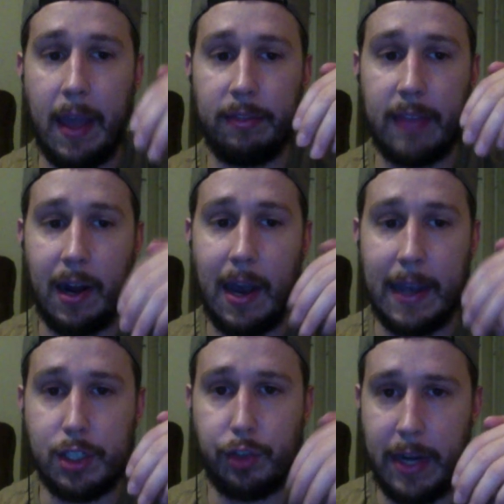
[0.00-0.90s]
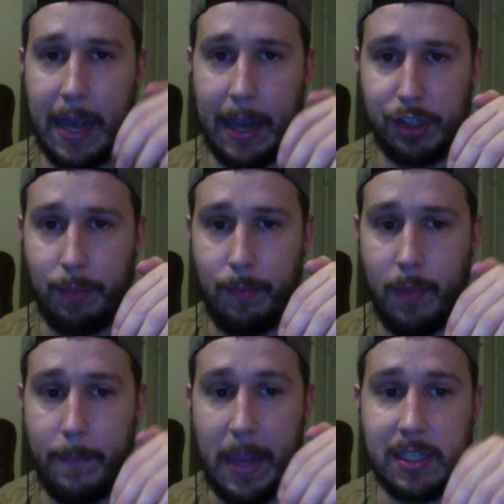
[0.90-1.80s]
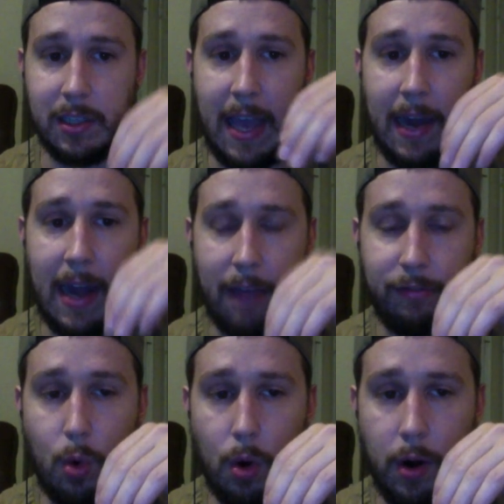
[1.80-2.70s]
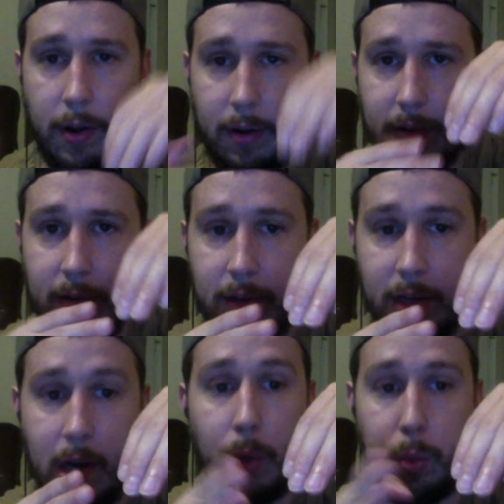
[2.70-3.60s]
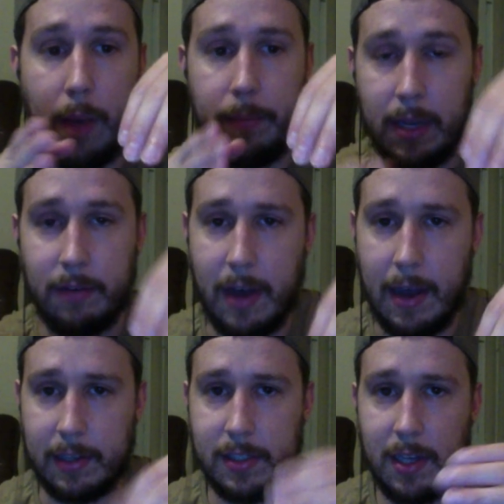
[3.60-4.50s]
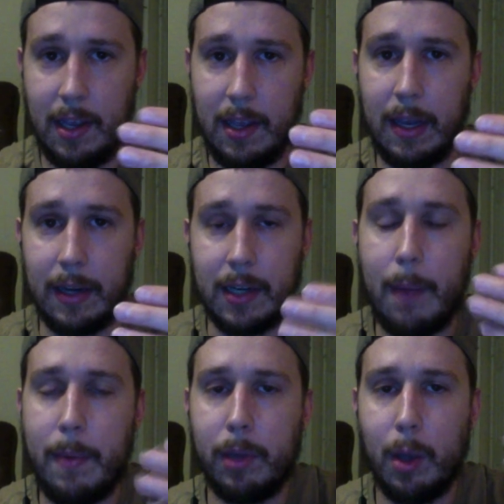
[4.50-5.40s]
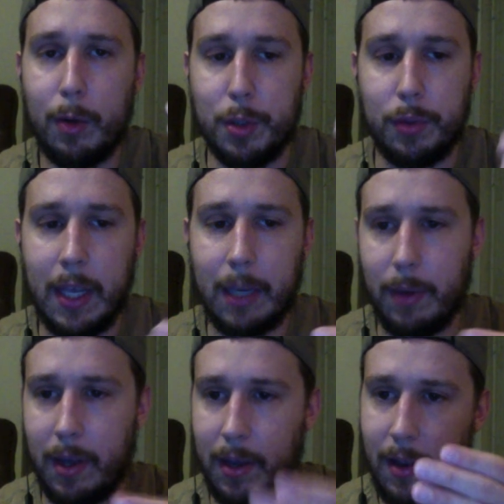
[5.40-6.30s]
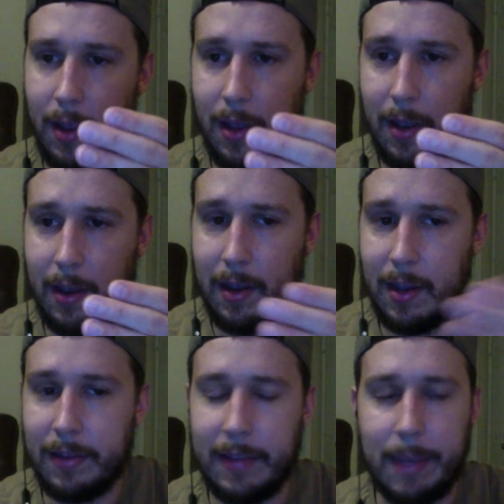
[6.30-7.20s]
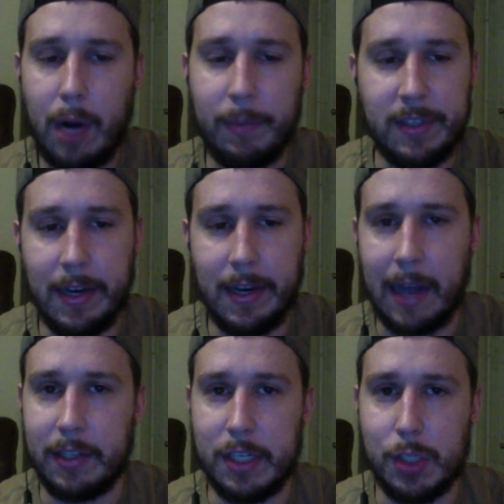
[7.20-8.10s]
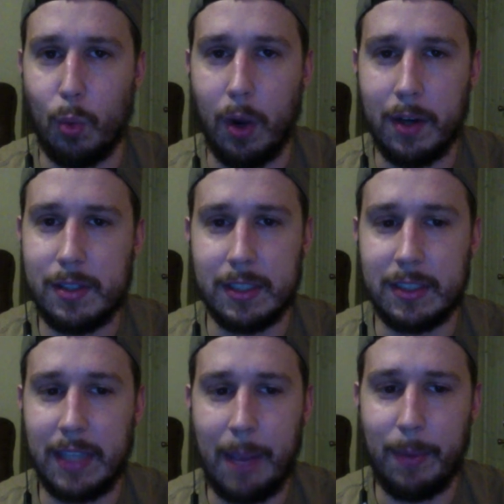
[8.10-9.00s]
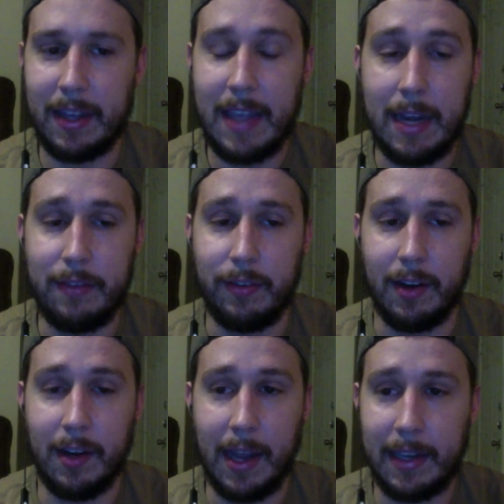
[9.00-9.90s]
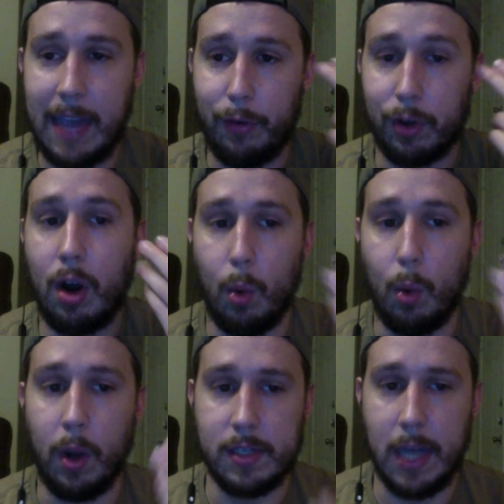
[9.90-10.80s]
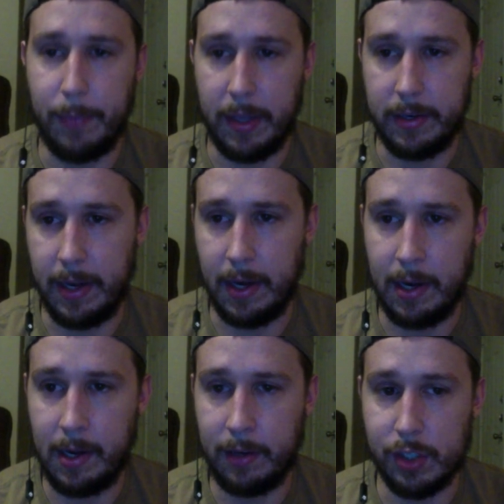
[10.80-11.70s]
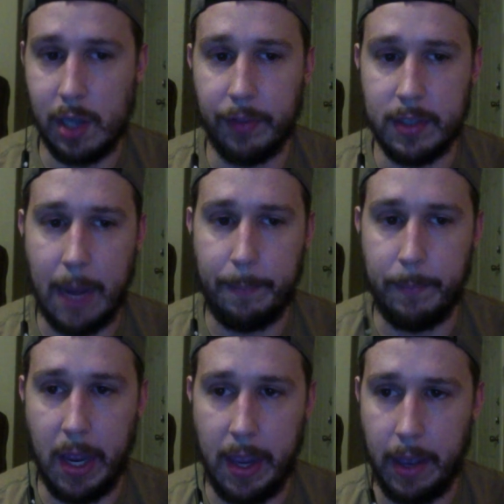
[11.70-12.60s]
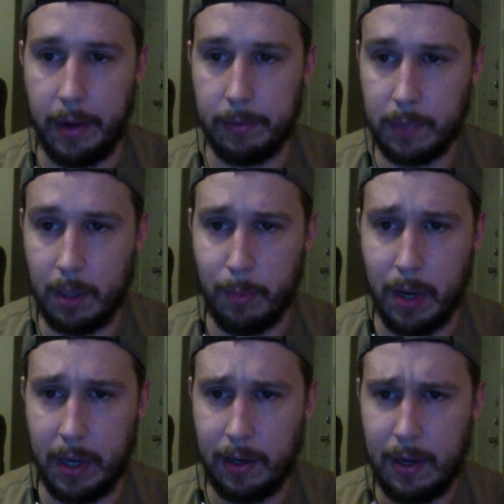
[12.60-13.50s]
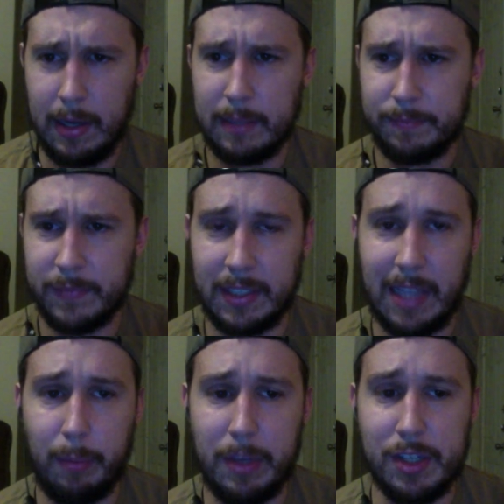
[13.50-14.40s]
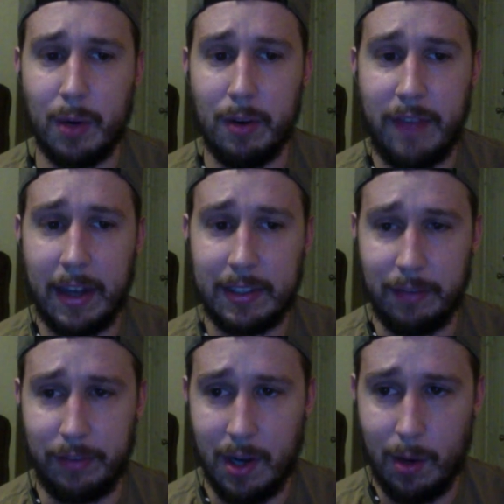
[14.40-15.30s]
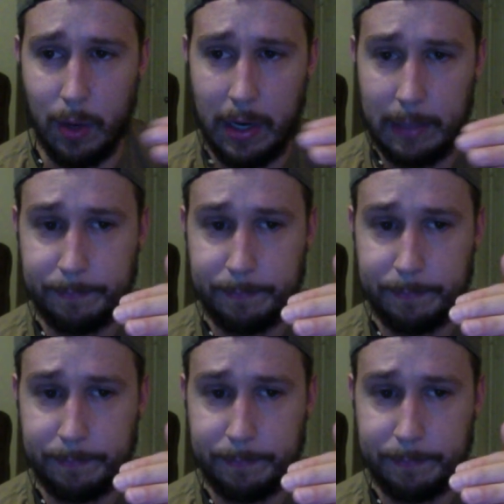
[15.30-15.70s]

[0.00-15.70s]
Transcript: high screen action basically at half court, with Wemby and Fox. And comment below what you think, but they probably did it at least once this game, but I can't recall one time they did it just off the top of my head. But I think that would be so effective, where,